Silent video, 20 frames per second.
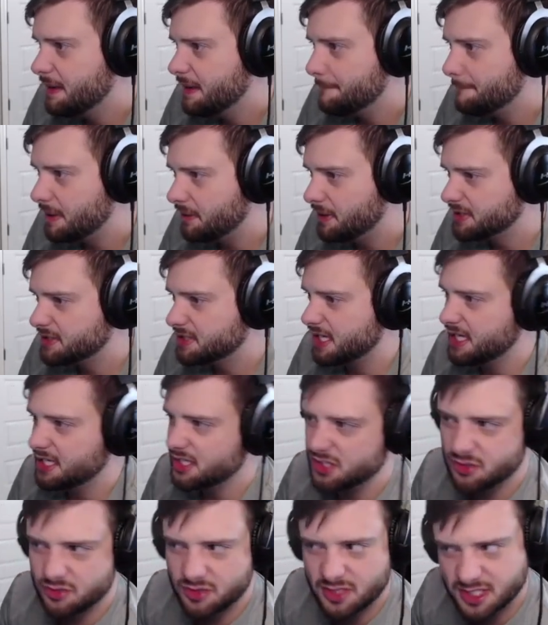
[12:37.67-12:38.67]
But once again,
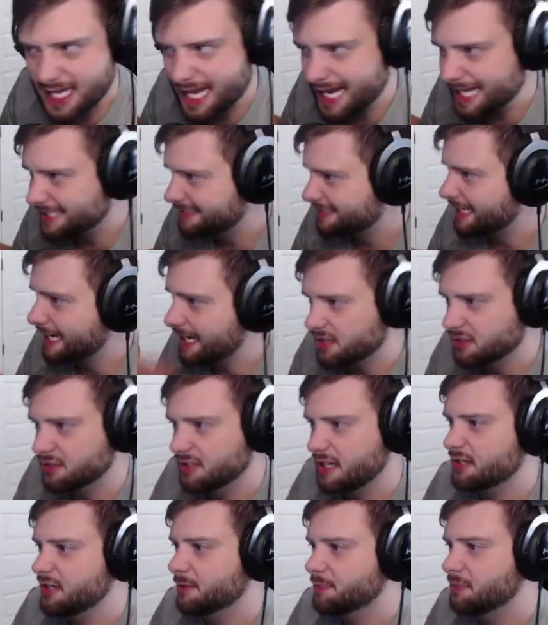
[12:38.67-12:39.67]
you just gotta cycle
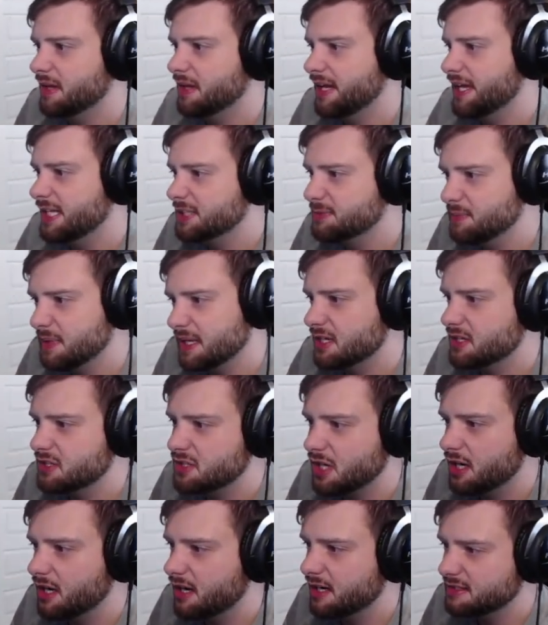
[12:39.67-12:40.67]
out your planes, pick your
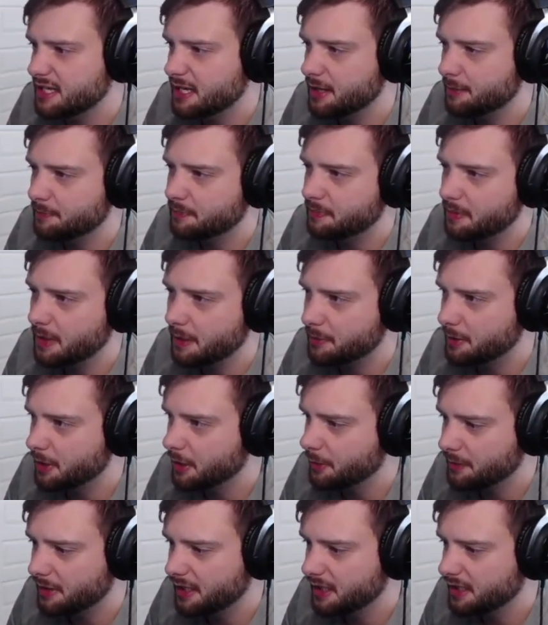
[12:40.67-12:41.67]
targets out
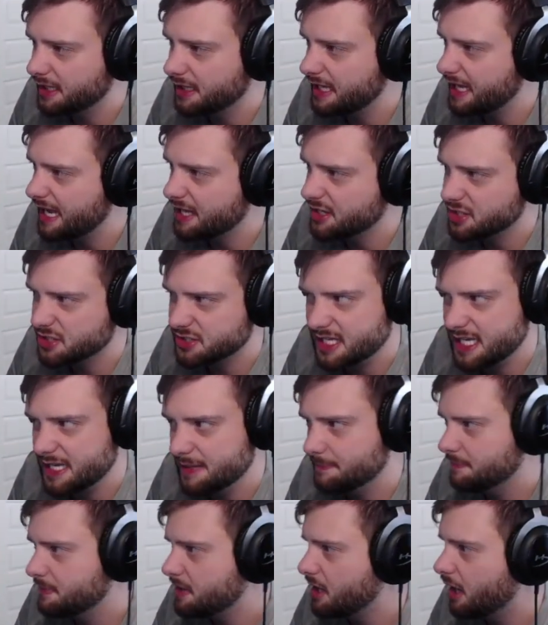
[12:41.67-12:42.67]
appropriately, and just keep
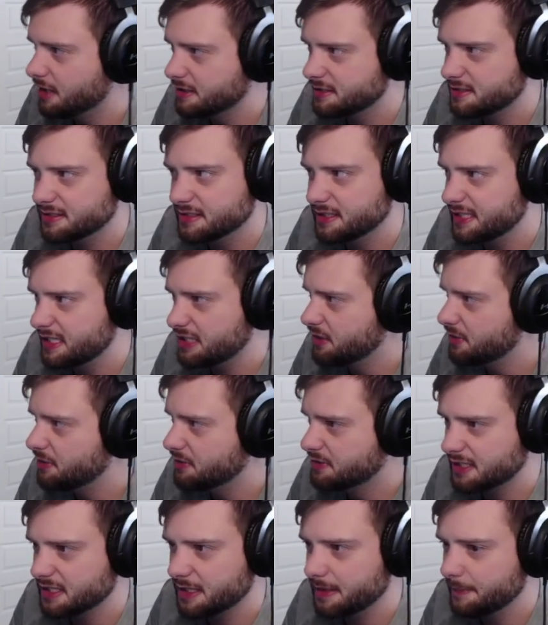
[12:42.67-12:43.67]
constantly
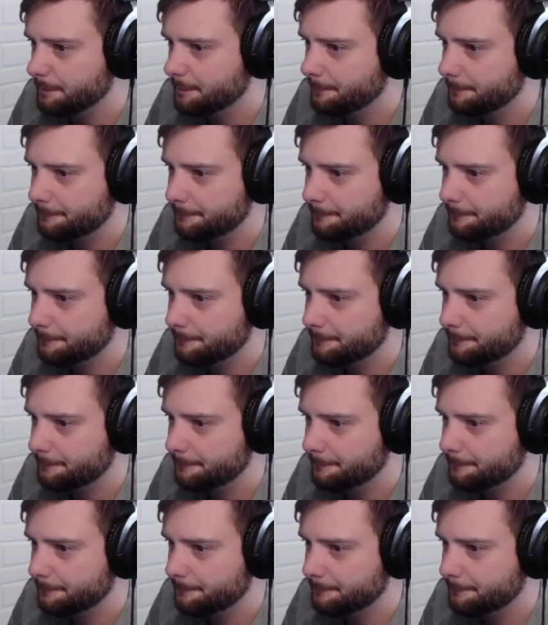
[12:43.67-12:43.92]
using them.